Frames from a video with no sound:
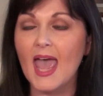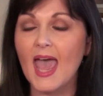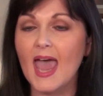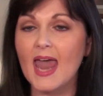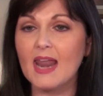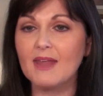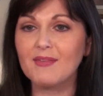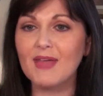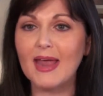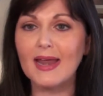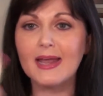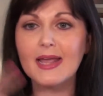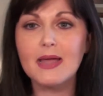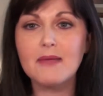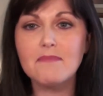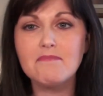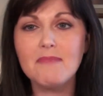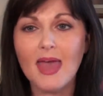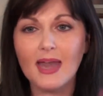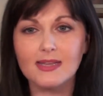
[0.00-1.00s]
And I've kind of
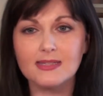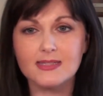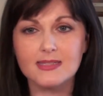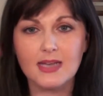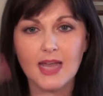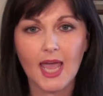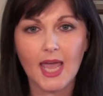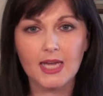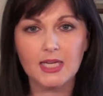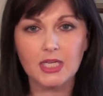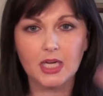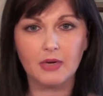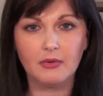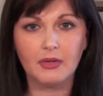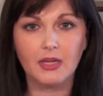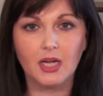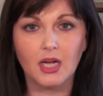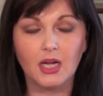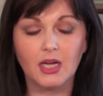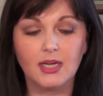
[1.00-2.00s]
got medicine head
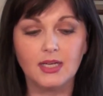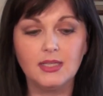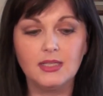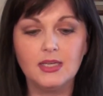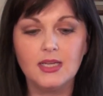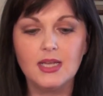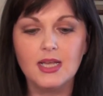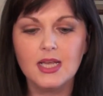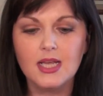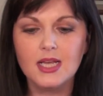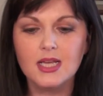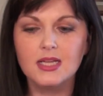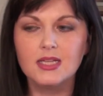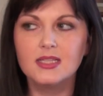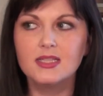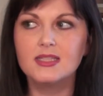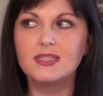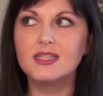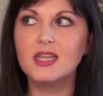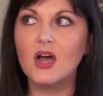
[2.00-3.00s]
going on.
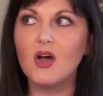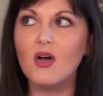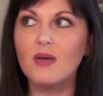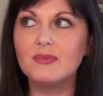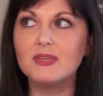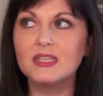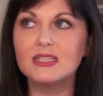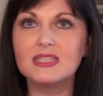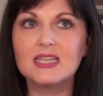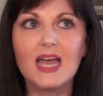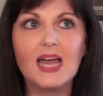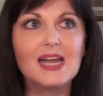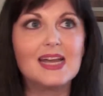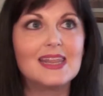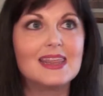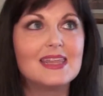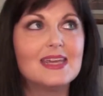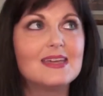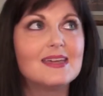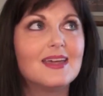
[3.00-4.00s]
So I'm just kind
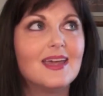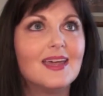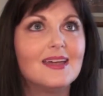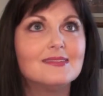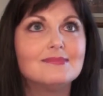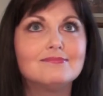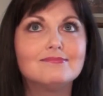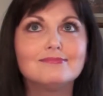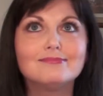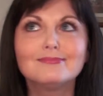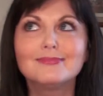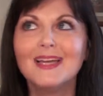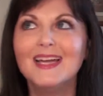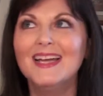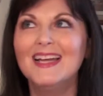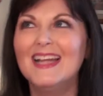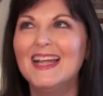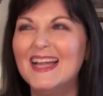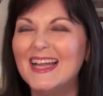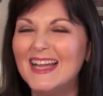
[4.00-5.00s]
of thinking. And
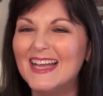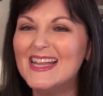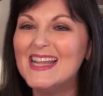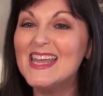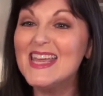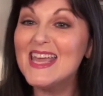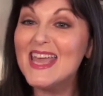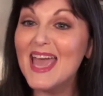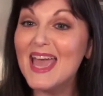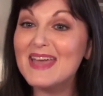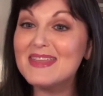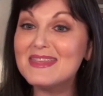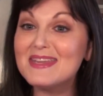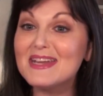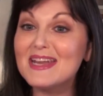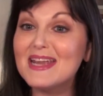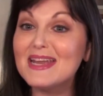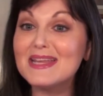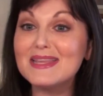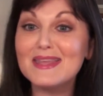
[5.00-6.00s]

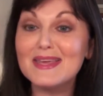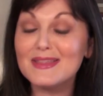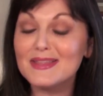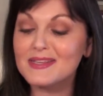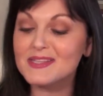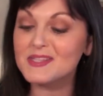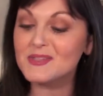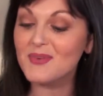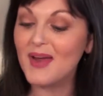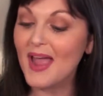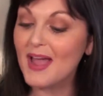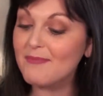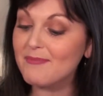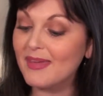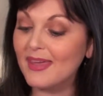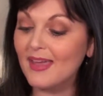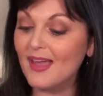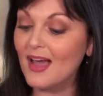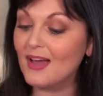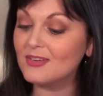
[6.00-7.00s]
then anything that's around
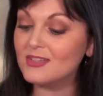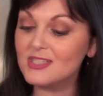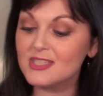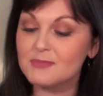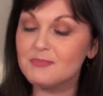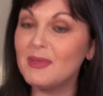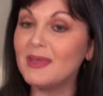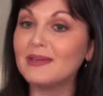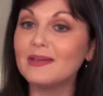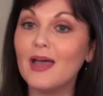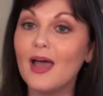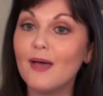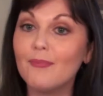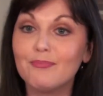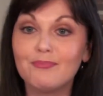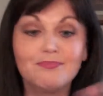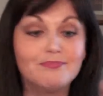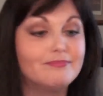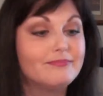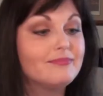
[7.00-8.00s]
me, I'll just pick
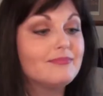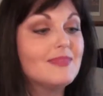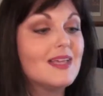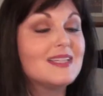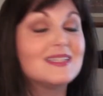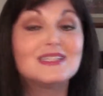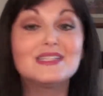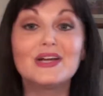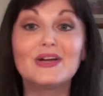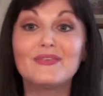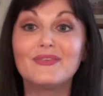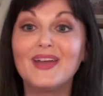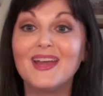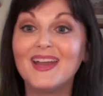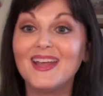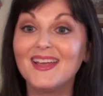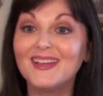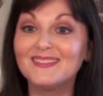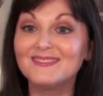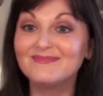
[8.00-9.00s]
up and start
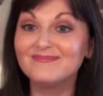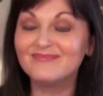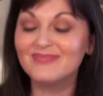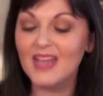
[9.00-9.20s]
reading.